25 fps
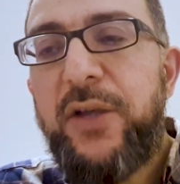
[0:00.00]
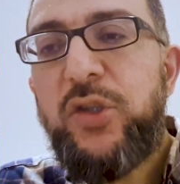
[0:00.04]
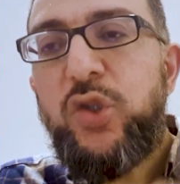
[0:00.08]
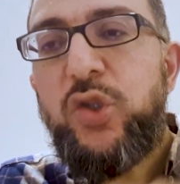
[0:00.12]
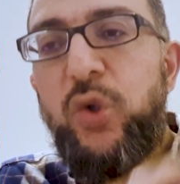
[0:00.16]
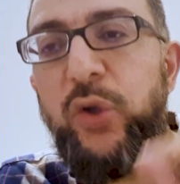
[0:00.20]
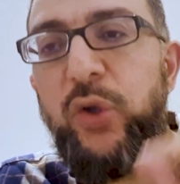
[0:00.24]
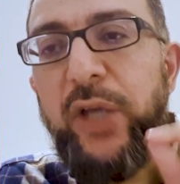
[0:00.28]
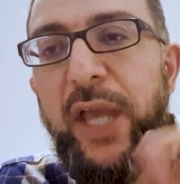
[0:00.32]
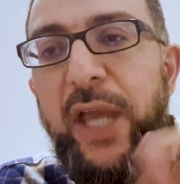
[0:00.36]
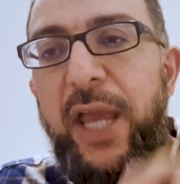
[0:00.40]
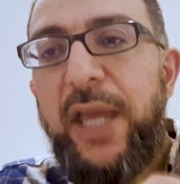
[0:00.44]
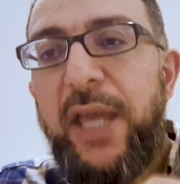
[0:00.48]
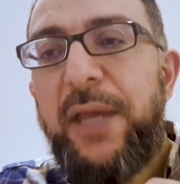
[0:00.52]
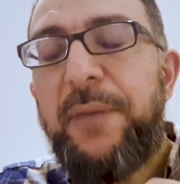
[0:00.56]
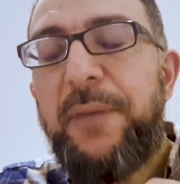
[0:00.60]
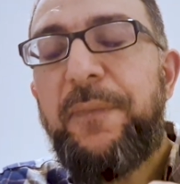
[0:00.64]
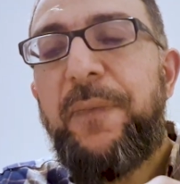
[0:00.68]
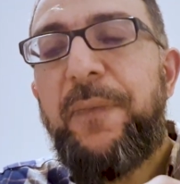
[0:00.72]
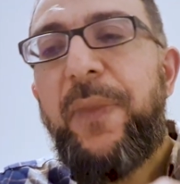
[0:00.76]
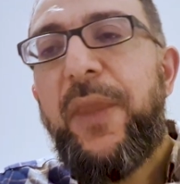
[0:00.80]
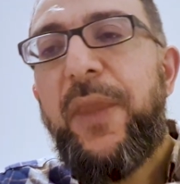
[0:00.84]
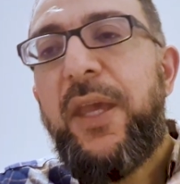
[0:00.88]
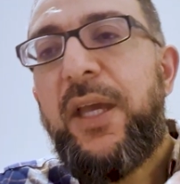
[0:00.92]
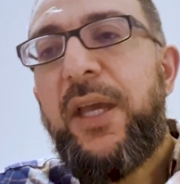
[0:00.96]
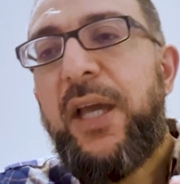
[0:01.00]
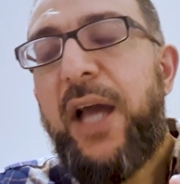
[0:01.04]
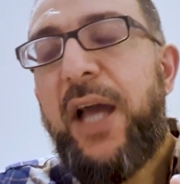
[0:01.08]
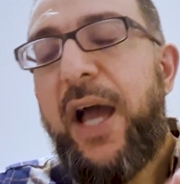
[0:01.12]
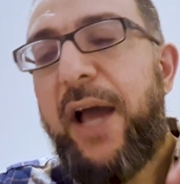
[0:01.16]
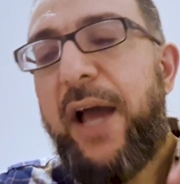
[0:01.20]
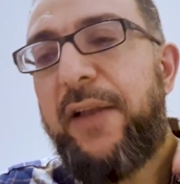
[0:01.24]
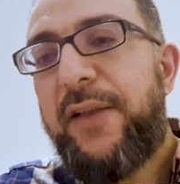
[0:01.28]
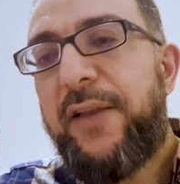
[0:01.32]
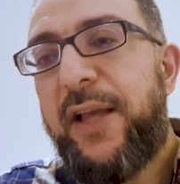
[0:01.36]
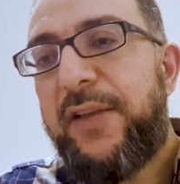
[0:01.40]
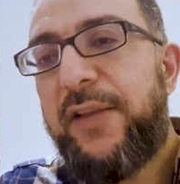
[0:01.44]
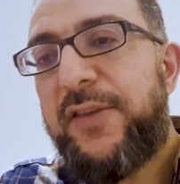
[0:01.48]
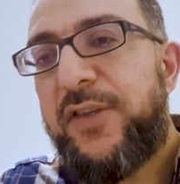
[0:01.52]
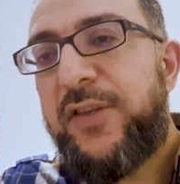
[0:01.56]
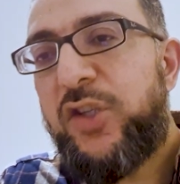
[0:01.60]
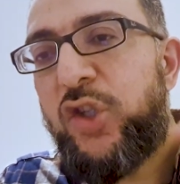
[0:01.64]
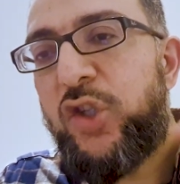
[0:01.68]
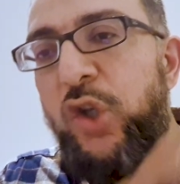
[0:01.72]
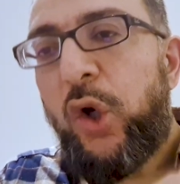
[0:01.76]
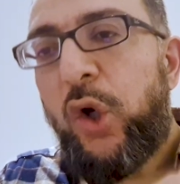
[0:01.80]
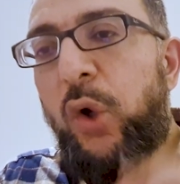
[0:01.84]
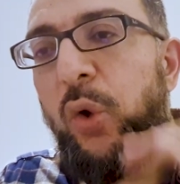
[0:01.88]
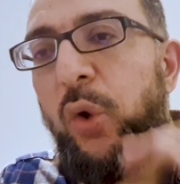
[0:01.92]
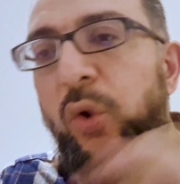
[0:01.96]
who came and
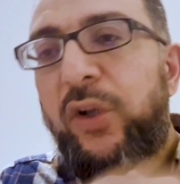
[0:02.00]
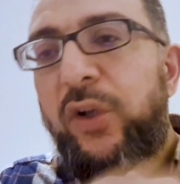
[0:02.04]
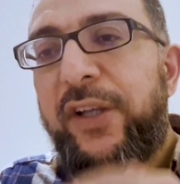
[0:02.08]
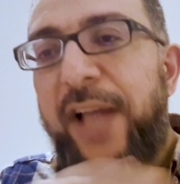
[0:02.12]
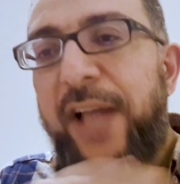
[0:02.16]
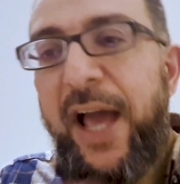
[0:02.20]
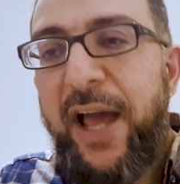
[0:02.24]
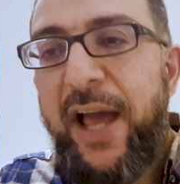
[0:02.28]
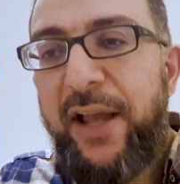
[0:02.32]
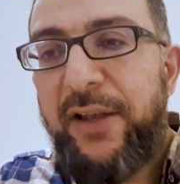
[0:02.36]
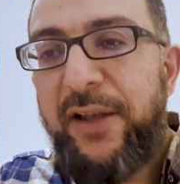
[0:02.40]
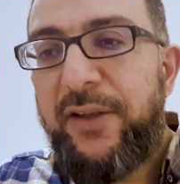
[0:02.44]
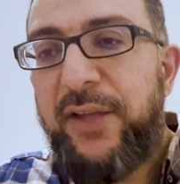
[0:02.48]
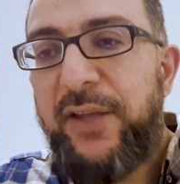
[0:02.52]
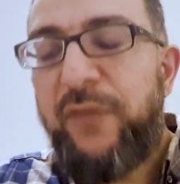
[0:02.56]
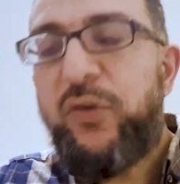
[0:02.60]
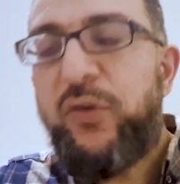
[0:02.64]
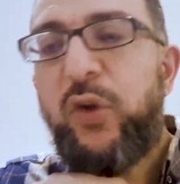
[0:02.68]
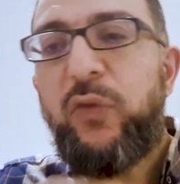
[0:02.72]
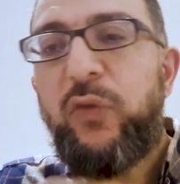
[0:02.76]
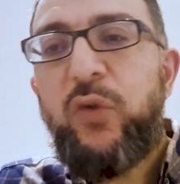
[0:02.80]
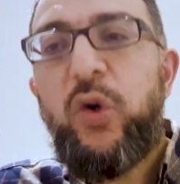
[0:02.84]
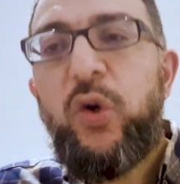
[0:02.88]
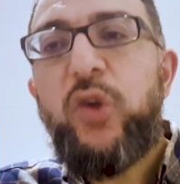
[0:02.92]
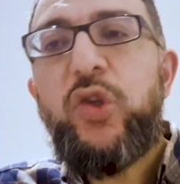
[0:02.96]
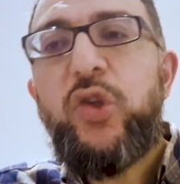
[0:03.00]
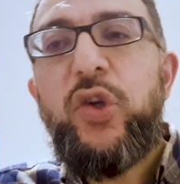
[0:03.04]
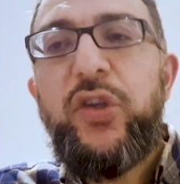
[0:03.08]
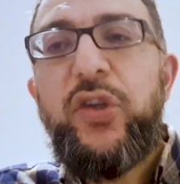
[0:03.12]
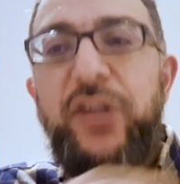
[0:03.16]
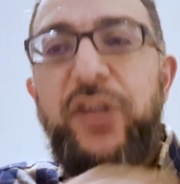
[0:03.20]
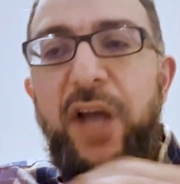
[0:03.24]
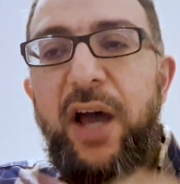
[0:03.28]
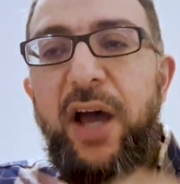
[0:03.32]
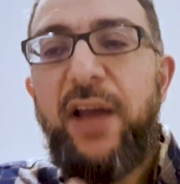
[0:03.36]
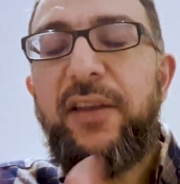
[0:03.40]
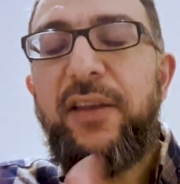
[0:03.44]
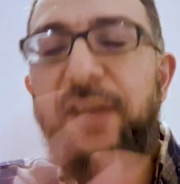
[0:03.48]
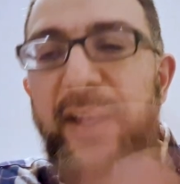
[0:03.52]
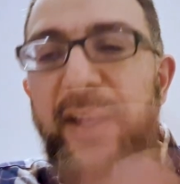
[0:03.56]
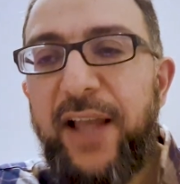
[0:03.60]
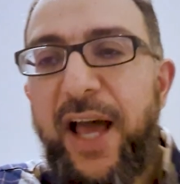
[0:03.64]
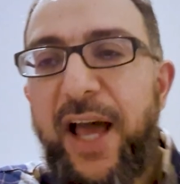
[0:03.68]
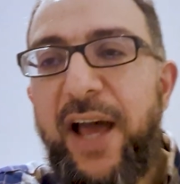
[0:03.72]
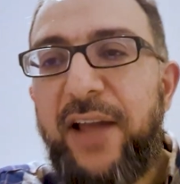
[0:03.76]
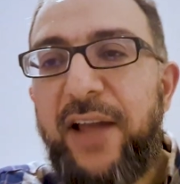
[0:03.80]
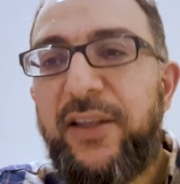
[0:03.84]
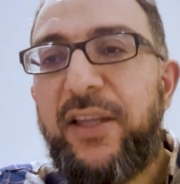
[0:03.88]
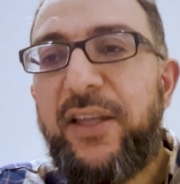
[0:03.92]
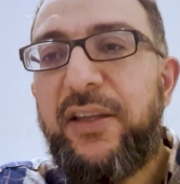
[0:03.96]
stole land, have to of course return the
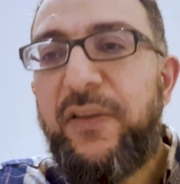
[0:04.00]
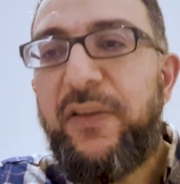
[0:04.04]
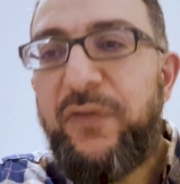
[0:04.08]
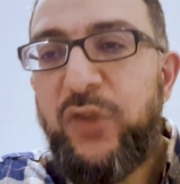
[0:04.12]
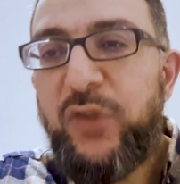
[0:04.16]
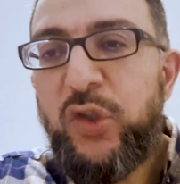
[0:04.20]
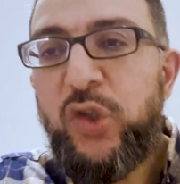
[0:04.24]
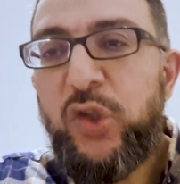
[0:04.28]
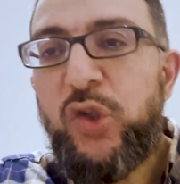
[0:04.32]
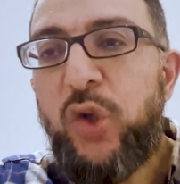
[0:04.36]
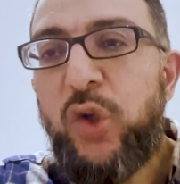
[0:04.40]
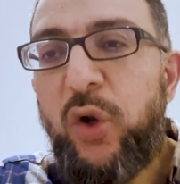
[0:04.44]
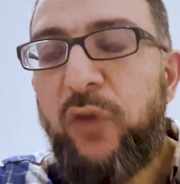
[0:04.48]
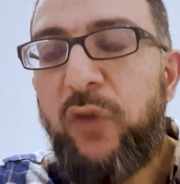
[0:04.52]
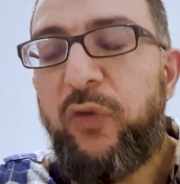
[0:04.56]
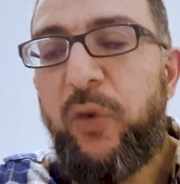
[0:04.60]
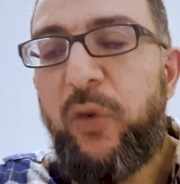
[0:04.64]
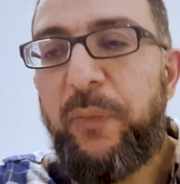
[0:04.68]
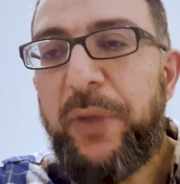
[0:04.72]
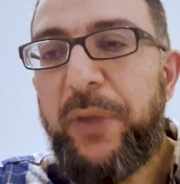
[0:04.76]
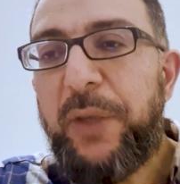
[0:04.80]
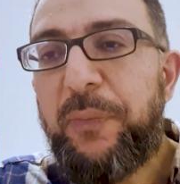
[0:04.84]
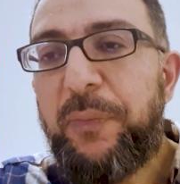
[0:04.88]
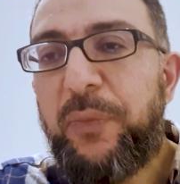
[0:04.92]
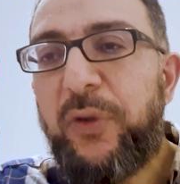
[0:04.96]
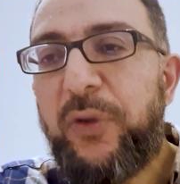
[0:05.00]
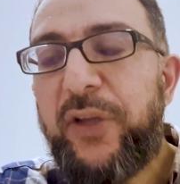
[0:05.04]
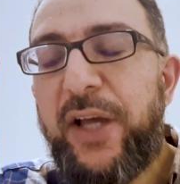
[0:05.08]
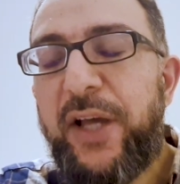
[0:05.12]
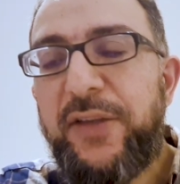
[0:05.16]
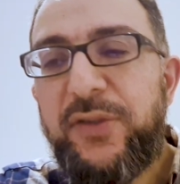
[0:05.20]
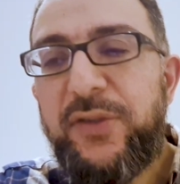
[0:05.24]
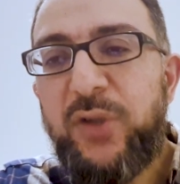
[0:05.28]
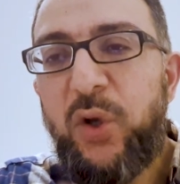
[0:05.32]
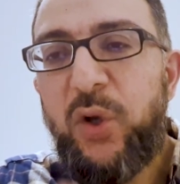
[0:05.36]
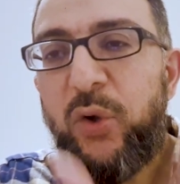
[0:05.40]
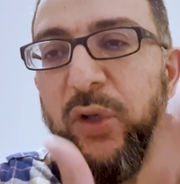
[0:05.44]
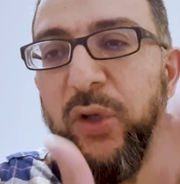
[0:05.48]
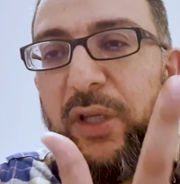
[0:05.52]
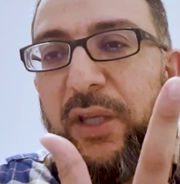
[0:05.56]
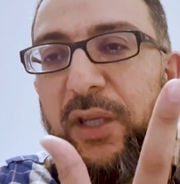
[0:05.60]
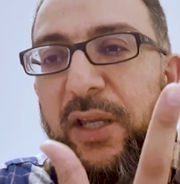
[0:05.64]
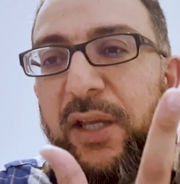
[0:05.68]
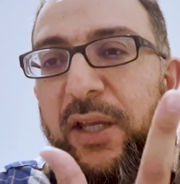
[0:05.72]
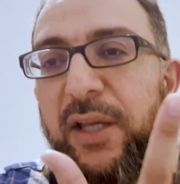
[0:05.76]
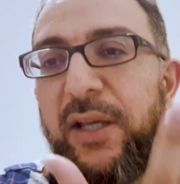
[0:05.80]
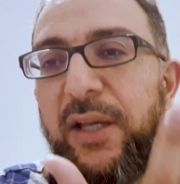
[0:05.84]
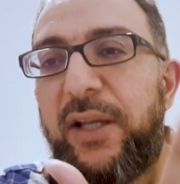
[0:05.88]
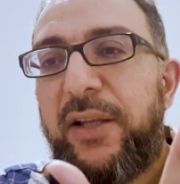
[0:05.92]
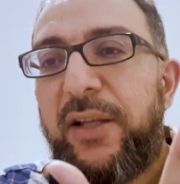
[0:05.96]
land that they've stolen from people. That's
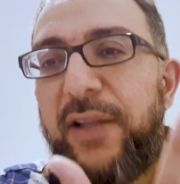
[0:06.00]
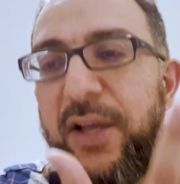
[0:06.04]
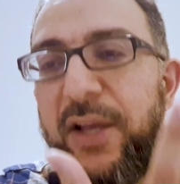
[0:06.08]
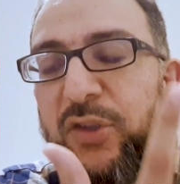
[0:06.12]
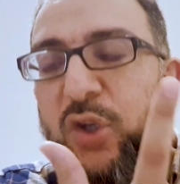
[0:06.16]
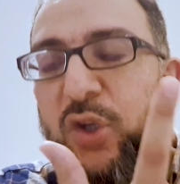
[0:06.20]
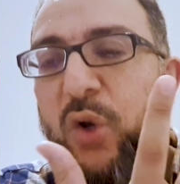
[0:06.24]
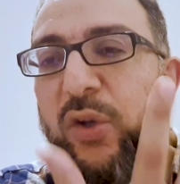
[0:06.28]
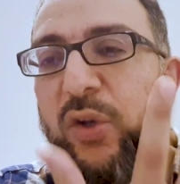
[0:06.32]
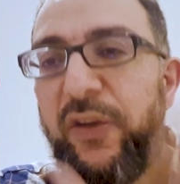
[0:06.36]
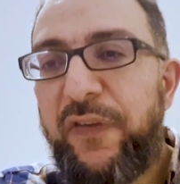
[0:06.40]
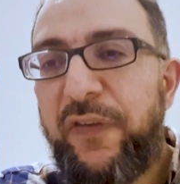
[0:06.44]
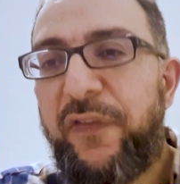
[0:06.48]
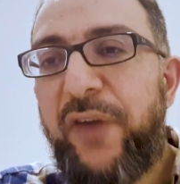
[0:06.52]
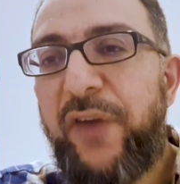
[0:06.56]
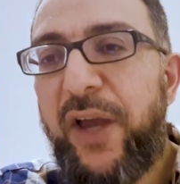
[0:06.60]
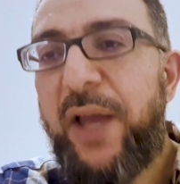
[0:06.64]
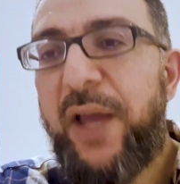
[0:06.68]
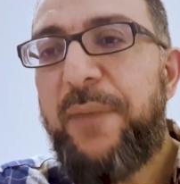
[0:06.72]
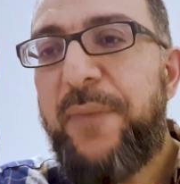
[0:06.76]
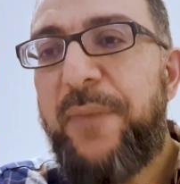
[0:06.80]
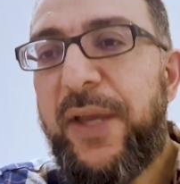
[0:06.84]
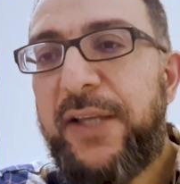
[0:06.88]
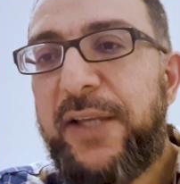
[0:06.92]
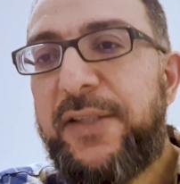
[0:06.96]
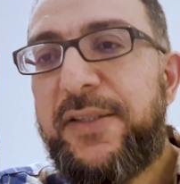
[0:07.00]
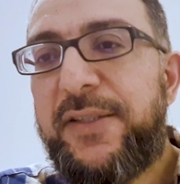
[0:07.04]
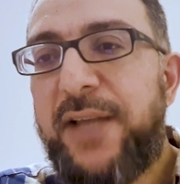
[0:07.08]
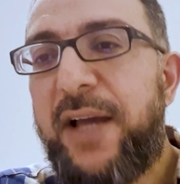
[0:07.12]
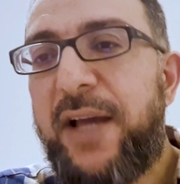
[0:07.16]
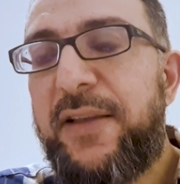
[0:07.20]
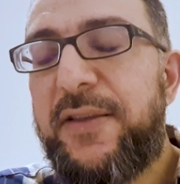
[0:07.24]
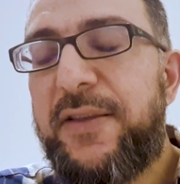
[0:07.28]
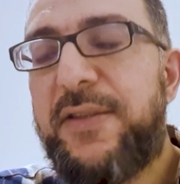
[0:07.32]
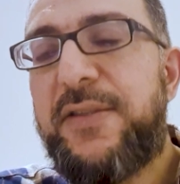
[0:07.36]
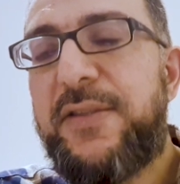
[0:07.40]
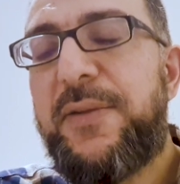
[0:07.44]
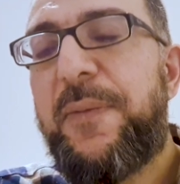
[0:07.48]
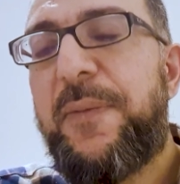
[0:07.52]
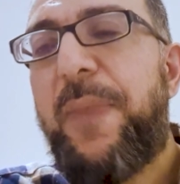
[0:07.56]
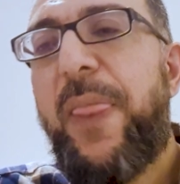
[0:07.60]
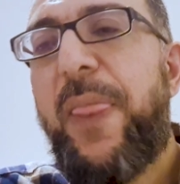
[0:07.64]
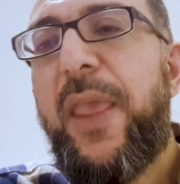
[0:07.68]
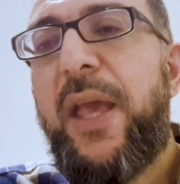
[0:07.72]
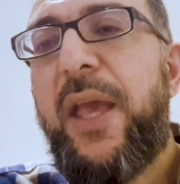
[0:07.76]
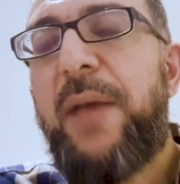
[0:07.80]
only fair and makes sense.